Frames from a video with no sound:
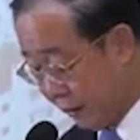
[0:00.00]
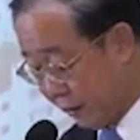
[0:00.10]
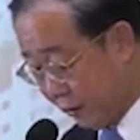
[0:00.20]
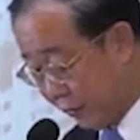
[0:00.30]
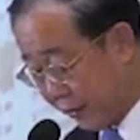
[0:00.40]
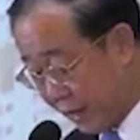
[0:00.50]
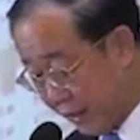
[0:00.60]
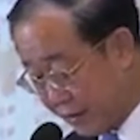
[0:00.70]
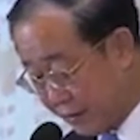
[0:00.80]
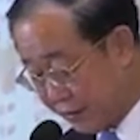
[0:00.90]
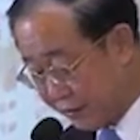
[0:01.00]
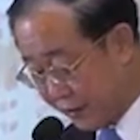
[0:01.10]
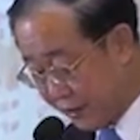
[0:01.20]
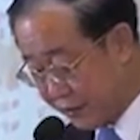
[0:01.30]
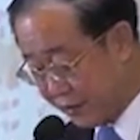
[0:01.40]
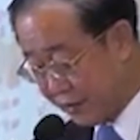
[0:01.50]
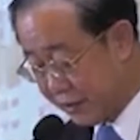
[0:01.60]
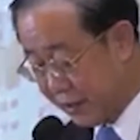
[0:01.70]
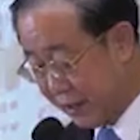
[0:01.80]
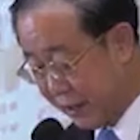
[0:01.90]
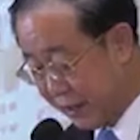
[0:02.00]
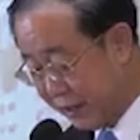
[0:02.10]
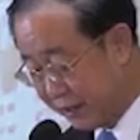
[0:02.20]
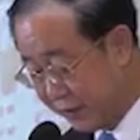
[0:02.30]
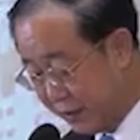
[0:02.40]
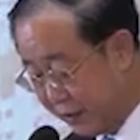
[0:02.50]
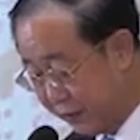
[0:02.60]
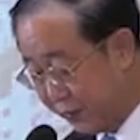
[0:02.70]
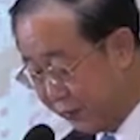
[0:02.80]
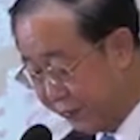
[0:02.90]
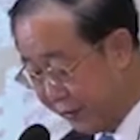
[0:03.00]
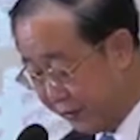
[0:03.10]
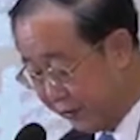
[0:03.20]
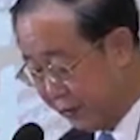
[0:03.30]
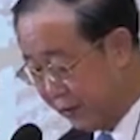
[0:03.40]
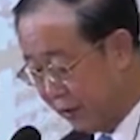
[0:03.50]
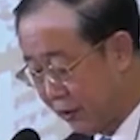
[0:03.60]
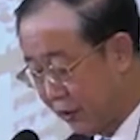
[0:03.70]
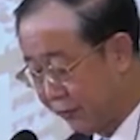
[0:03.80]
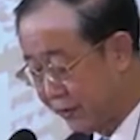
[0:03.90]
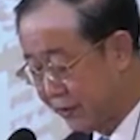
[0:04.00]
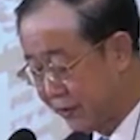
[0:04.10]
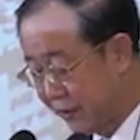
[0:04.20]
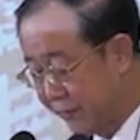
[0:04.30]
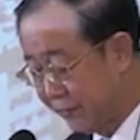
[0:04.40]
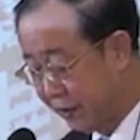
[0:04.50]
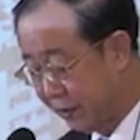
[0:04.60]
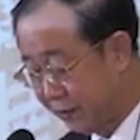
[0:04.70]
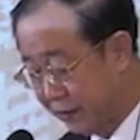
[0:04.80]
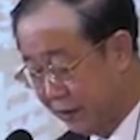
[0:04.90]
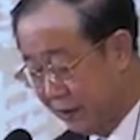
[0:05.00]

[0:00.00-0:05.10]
The COVID-19 situation in Thailand has been improving along with significant